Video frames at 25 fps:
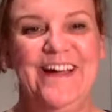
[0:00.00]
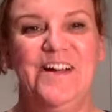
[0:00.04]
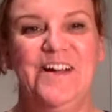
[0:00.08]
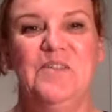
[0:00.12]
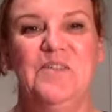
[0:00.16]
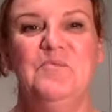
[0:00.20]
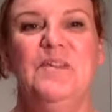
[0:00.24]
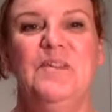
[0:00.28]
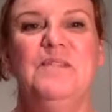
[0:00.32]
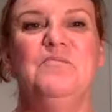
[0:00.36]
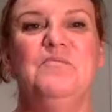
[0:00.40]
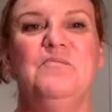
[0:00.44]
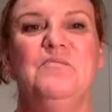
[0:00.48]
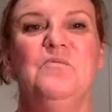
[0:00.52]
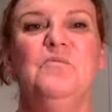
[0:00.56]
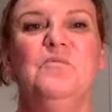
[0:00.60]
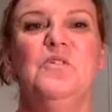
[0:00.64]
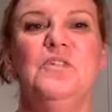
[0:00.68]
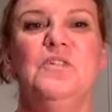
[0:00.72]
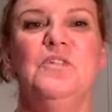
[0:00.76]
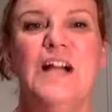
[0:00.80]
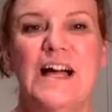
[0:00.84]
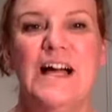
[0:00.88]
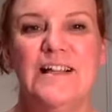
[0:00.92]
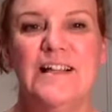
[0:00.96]
People
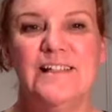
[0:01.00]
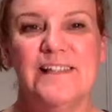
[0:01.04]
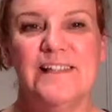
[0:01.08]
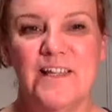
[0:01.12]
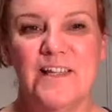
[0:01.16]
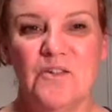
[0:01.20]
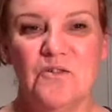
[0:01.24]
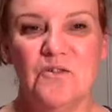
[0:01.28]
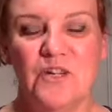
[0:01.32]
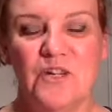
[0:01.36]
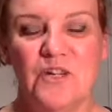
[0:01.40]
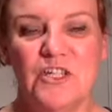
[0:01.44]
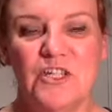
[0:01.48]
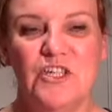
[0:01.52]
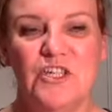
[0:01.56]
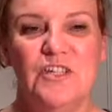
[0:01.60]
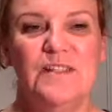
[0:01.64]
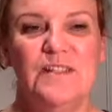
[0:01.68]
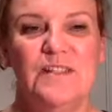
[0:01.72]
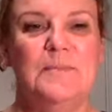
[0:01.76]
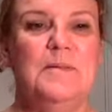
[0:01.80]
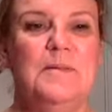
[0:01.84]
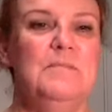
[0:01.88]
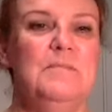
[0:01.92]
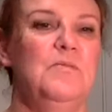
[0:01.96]
will answer your
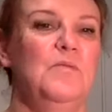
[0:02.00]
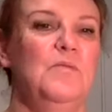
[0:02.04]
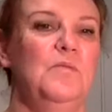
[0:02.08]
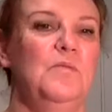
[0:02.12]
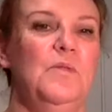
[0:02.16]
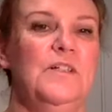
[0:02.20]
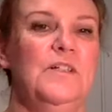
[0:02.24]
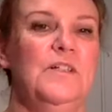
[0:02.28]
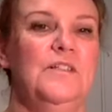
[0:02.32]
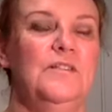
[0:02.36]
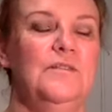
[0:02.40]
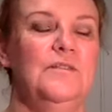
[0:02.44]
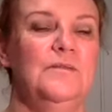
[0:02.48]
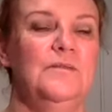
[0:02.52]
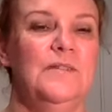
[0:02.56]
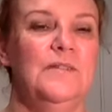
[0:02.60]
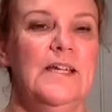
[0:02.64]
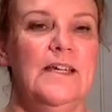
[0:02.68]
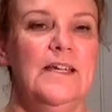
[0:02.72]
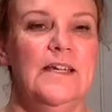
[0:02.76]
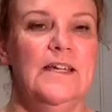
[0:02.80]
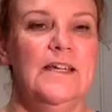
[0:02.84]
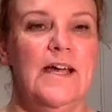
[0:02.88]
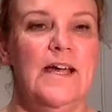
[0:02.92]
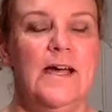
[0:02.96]
questions. People will,
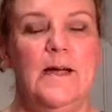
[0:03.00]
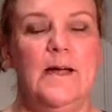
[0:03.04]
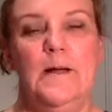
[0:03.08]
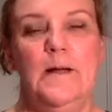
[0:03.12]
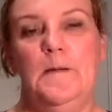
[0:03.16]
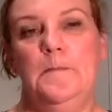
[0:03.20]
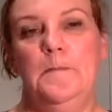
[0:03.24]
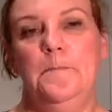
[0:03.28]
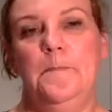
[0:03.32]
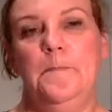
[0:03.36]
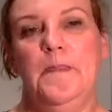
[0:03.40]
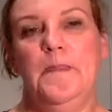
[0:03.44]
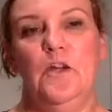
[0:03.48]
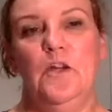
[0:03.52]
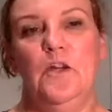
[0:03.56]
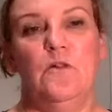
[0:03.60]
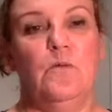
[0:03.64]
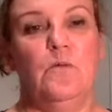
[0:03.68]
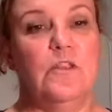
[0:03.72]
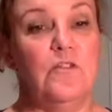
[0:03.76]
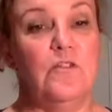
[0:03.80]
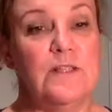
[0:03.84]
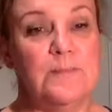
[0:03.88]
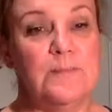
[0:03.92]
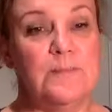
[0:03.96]
you know,
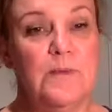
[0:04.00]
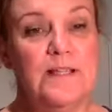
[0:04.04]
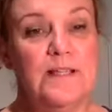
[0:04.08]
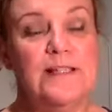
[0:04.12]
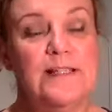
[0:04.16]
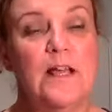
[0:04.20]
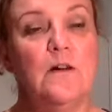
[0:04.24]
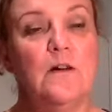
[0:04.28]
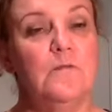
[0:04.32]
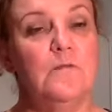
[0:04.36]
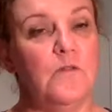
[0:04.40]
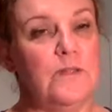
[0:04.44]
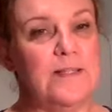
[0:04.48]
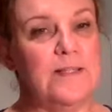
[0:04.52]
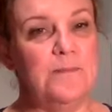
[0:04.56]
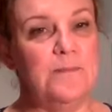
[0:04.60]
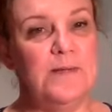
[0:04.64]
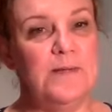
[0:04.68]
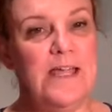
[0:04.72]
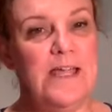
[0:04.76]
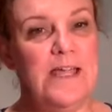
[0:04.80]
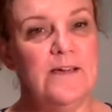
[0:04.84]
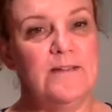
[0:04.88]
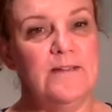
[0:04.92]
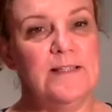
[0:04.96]
whether it's myself or
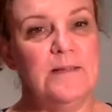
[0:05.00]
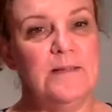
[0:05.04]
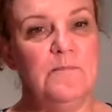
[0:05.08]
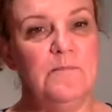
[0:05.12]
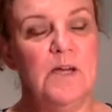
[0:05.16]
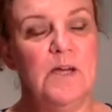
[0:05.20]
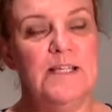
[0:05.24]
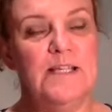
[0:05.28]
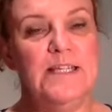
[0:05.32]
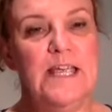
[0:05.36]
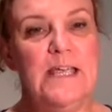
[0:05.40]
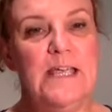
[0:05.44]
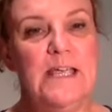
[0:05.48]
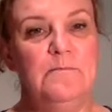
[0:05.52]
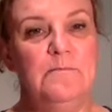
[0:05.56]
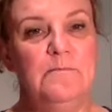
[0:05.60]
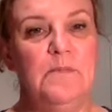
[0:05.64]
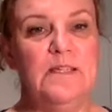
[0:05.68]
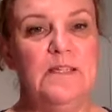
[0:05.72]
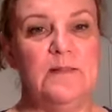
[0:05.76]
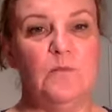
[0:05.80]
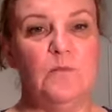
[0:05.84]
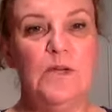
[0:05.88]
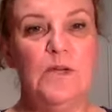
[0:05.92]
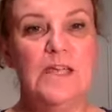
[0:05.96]
somebody else in my team,
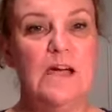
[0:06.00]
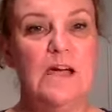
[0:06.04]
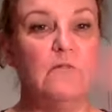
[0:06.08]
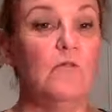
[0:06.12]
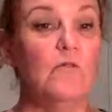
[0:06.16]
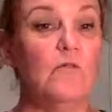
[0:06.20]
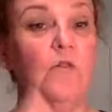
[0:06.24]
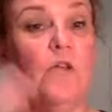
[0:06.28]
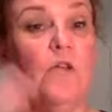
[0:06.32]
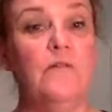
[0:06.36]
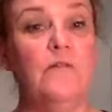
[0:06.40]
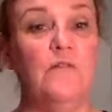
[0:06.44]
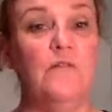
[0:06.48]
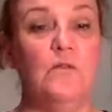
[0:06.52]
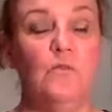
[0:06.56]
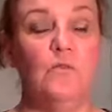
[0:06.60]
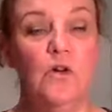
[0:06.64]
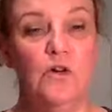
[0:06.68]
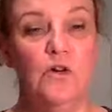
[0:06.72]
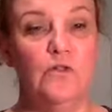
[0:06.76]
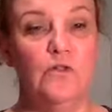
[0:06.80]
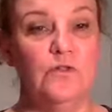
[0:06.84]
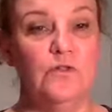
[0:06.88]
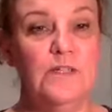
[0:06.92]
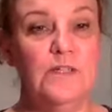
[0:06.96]
because we are all over the
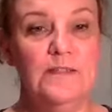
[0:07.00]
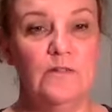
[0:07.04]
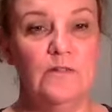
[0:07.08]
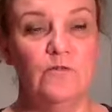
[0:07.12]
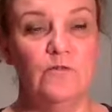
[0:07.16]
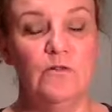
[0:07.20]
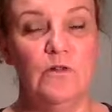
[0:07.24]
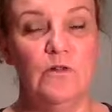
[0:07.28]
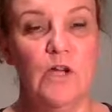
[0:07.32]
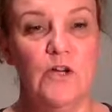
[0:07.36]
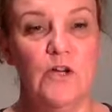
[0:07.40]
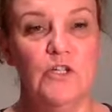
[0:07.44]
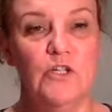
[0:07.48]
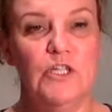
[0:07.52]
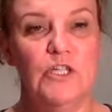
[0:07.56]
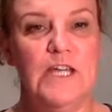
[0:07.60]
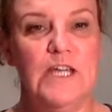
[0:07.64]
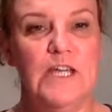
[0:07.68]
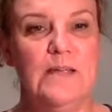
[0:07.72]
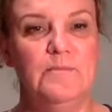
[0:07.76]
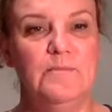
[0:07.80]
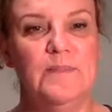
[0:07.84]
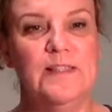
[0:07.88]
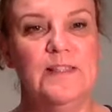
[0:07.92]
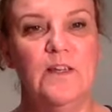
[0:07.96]
world, the Crew Coach
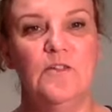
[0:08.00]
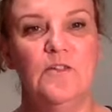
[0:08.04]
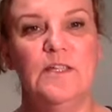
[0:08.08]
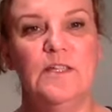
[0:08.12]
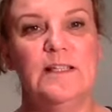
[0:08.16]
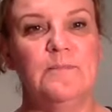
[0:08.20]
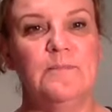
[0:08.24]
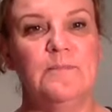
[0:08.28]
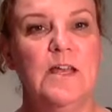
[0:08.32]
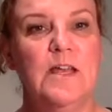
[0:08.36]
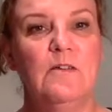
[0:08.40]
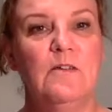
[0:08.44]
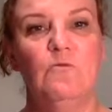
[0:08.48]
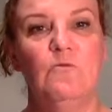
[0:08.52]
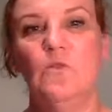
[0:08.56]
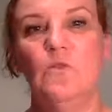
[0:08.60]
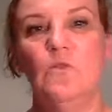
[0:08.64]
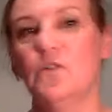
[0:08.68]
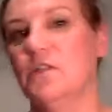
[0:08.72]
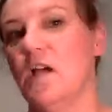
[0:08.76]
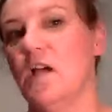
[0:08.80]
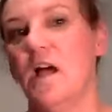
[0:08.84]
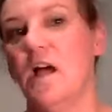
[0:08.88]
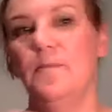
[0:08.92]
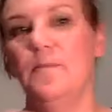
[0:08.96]
team. So it doesn't matter what
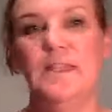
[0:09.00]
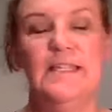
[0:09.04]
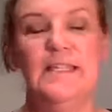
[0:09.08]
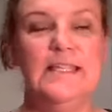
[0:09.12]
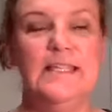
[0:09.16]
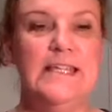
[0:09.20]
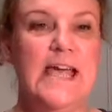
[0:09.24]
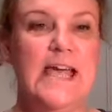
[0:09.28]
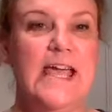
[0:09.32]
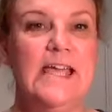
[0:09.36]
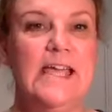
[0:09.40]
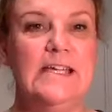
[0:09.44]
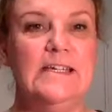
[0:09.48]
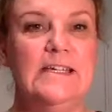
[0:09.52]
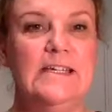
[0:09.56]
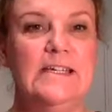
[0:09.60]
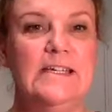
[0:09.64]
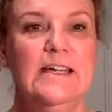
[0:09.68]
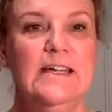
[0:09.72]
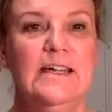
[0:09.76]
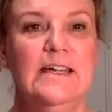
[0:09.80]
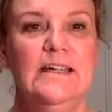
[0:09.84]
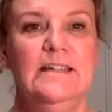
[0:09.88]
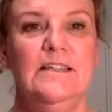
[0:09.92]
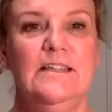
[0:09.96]
time of the day
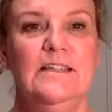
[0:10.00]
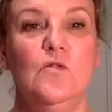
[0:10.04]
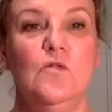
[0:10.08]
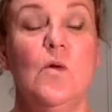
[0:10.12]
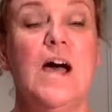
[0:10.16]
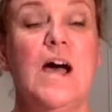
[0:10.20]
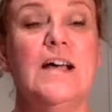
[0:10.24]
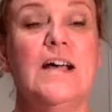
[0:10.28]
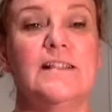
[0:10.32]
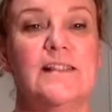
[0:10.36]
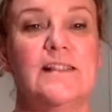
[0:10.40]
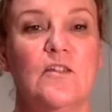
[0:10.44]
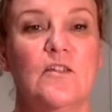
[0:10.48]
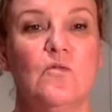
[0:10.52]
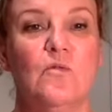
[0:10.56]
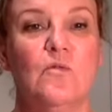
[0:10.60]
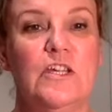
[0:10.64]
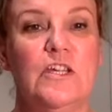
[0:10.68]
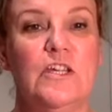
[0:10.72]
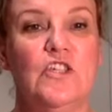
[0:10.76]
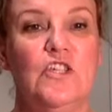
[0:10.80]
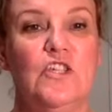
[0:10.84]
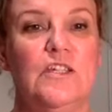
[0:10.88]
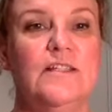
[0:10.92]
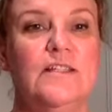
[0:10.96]
you ask the
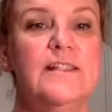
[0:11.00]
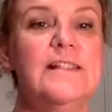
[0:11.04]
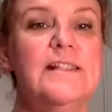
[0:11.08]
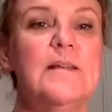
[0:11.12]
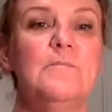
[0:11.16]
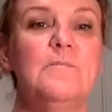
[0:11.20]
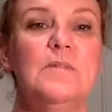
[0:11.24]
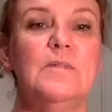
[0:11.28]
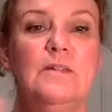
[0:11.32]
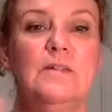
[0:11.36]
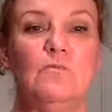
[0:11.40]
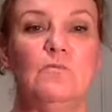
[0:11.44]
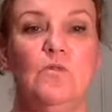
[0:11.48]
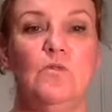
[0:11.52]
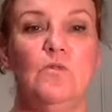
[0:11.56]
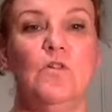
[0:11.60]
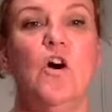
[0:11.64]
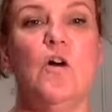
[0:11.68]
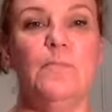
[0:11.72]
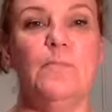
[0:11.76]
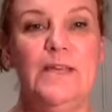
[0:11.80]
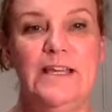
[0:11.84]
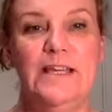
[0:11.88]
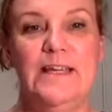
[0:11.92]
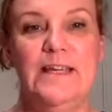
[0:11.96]
question, somebody will
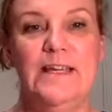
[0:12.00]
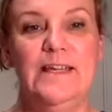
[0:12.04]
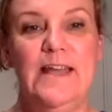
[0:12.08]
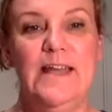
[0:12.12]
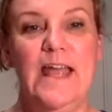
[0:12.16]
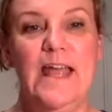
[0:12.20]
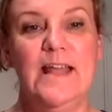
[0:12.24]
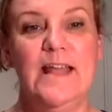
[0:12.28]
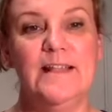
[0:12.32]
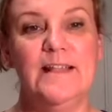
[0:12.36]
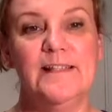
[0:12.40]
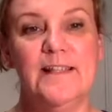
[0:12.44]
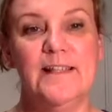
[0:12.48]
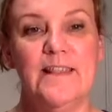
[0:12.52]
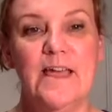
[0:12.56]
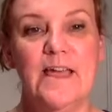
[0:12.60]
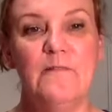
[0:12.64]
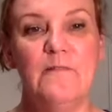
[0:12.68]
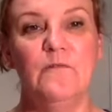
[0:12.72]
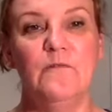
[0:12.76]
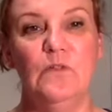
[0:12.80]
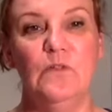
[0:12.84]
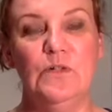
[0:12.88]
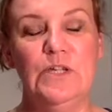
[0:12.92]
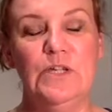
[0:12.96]
hop in and answer
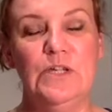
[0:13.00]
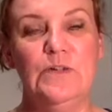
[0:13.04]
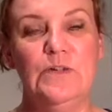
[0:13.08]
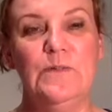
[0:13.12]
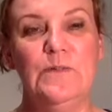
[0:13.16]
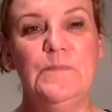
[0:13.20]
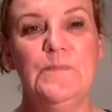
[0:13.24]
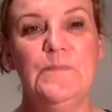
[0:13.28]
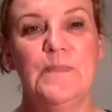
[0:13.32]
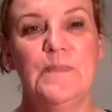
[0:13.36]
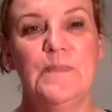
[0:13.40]
that for you.